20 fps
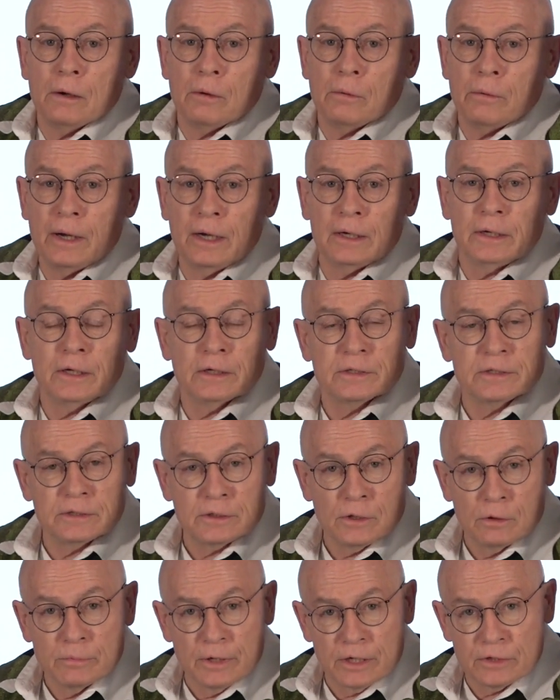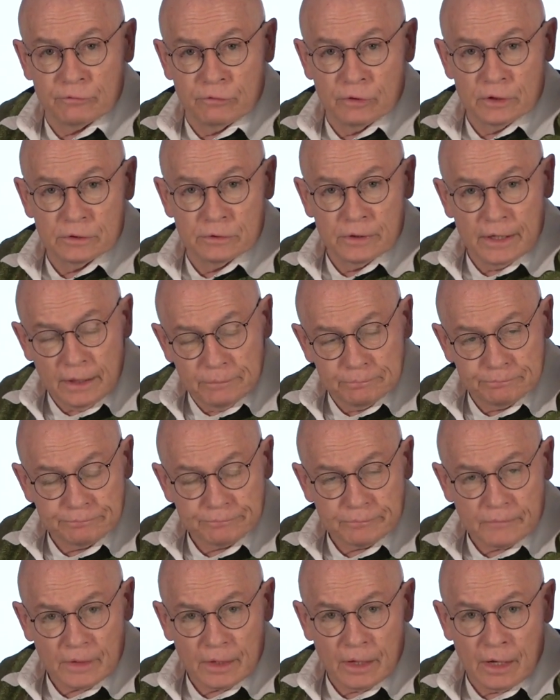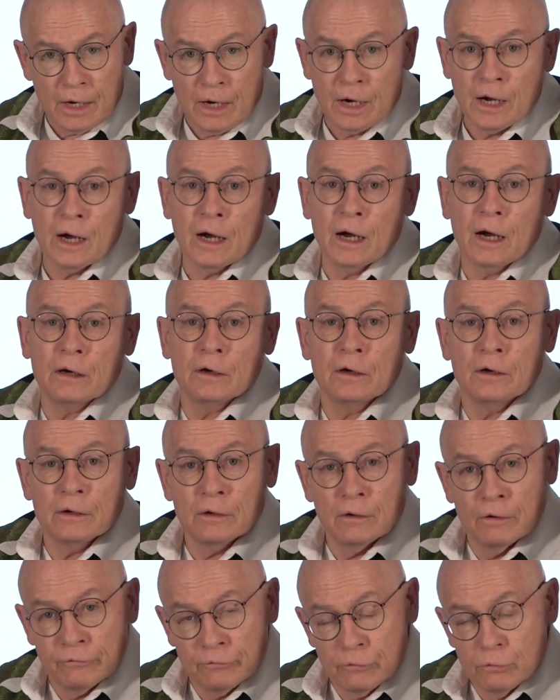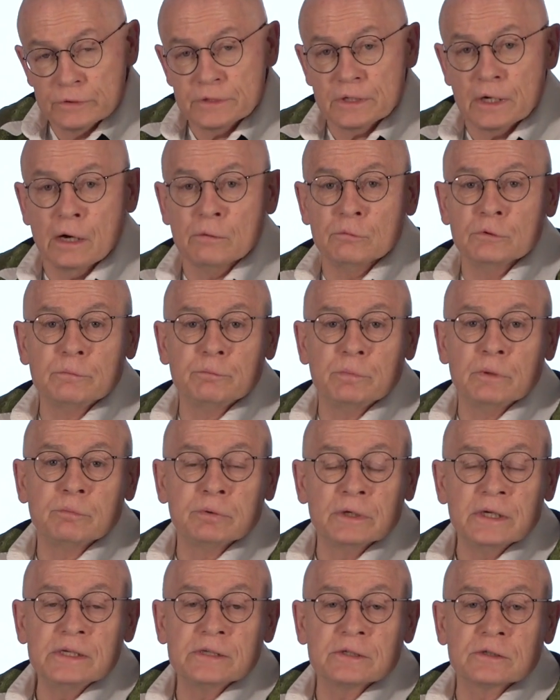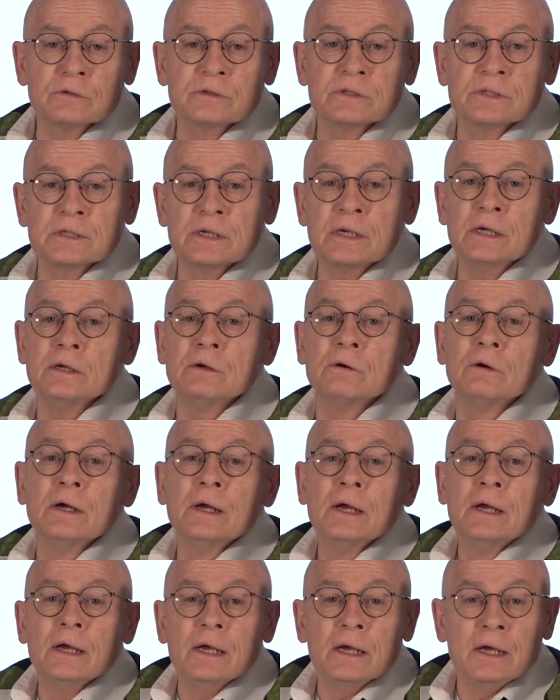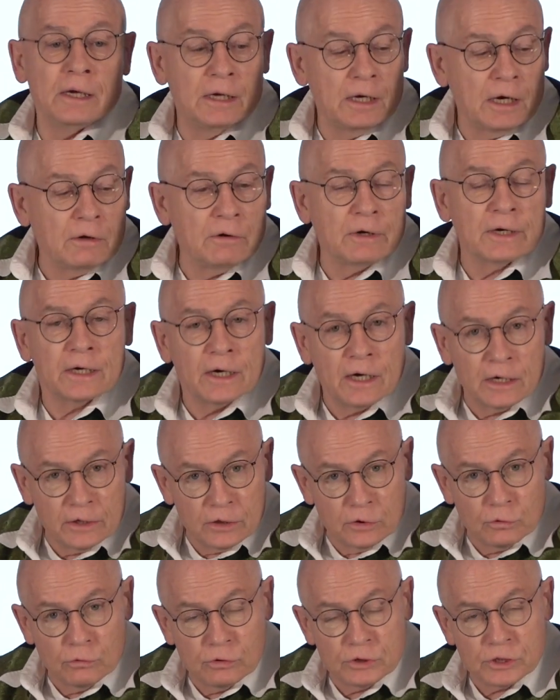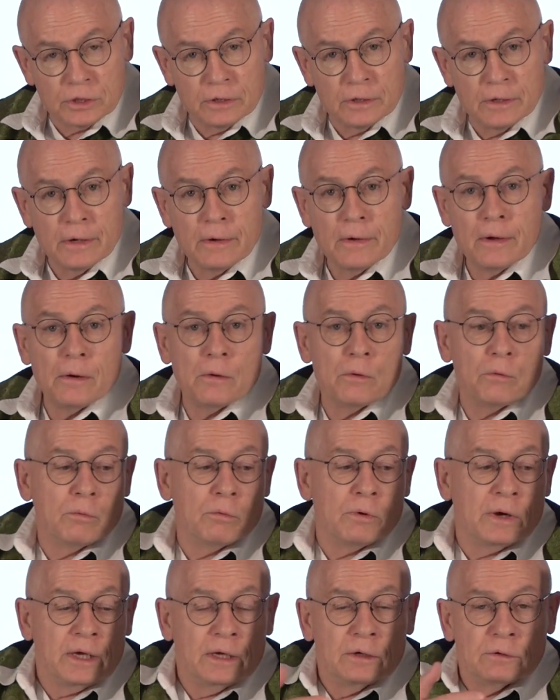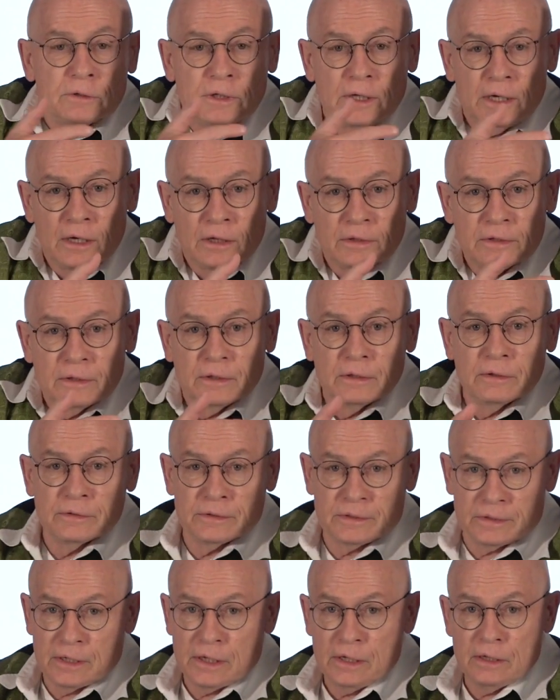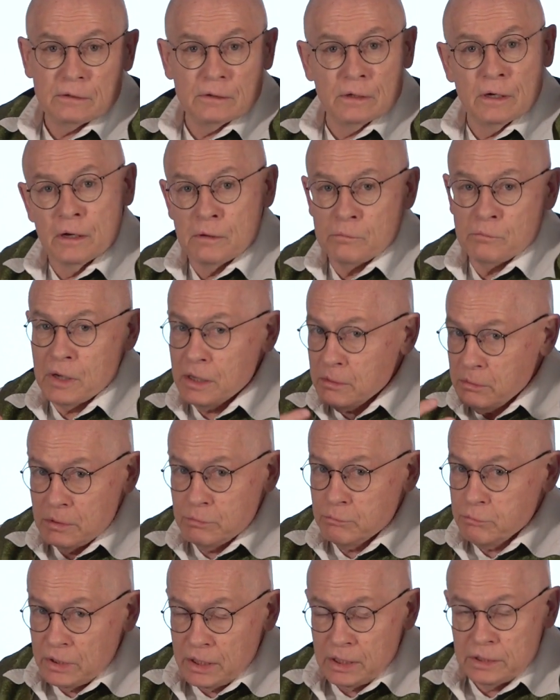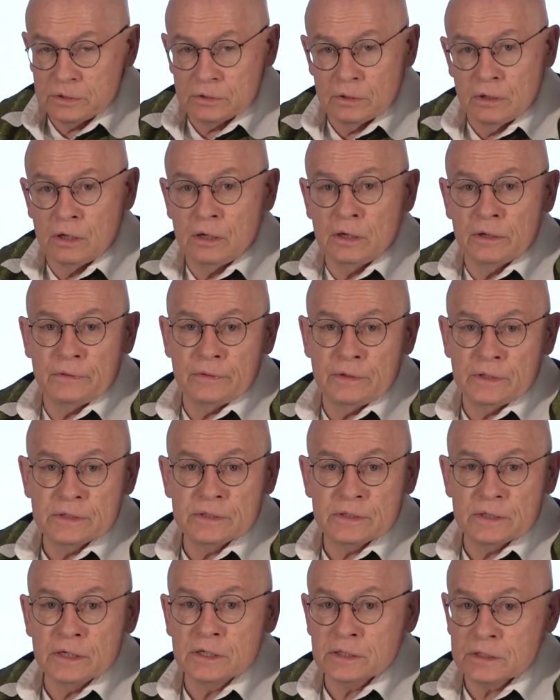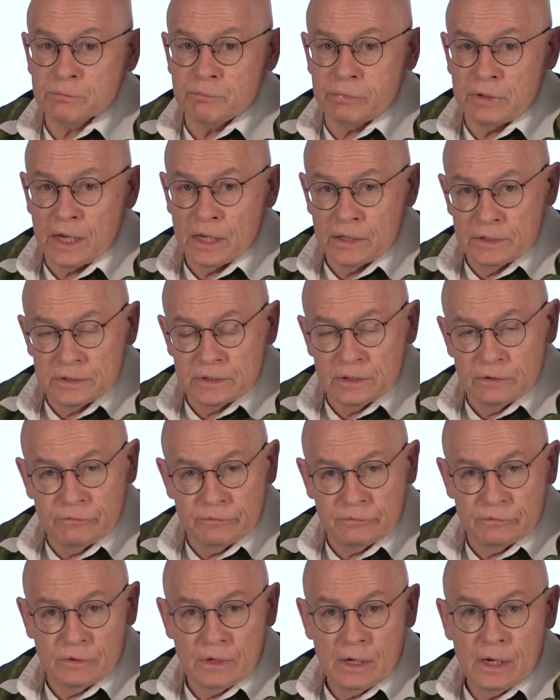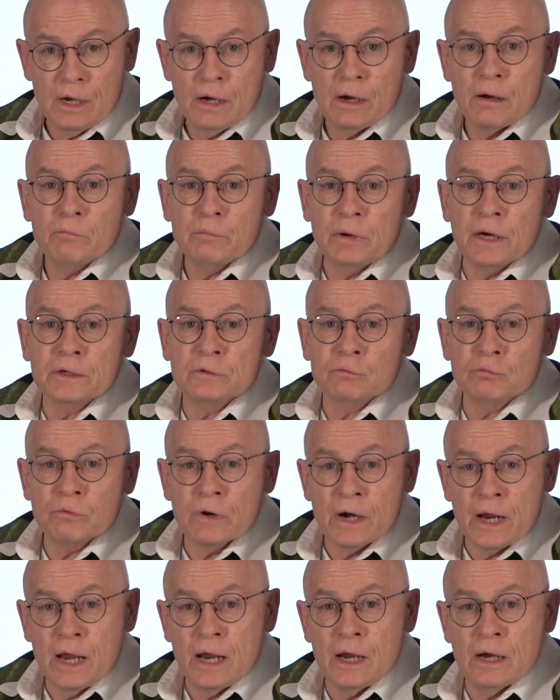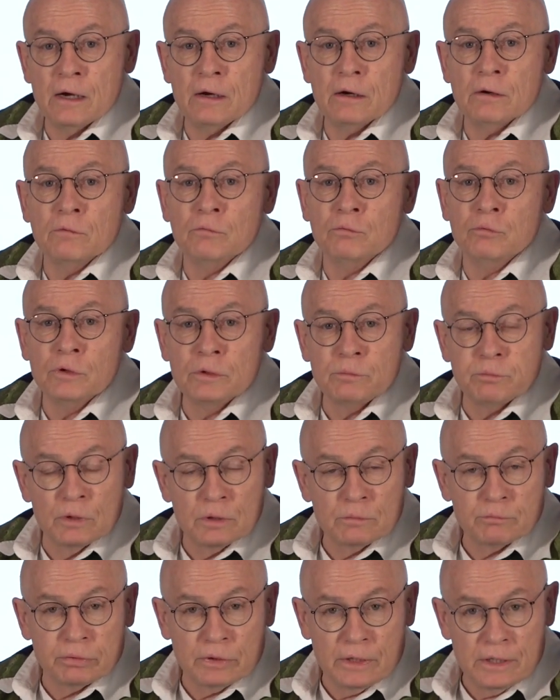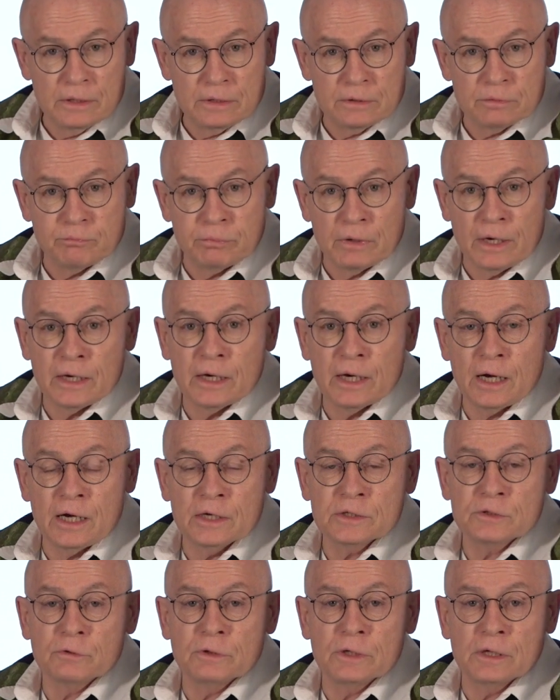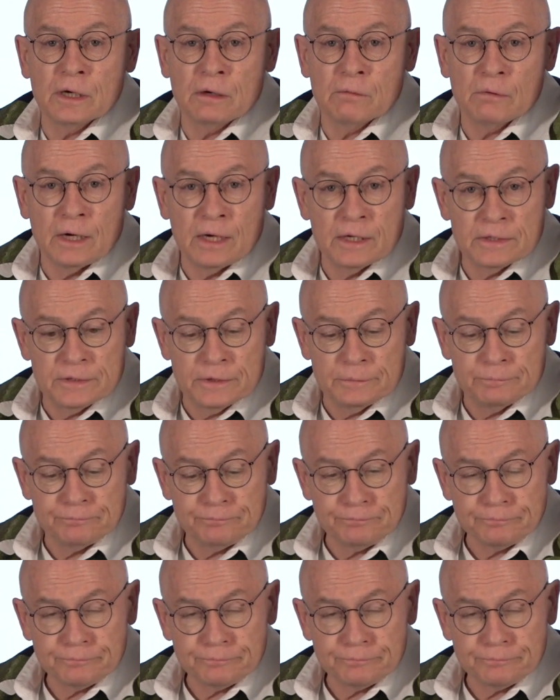Well, so much for today. Uh, of course, I would be pleased to see you in our current auction, where you can see and maybe bid on this expensive but rare woodblock print by Hasui Kawase.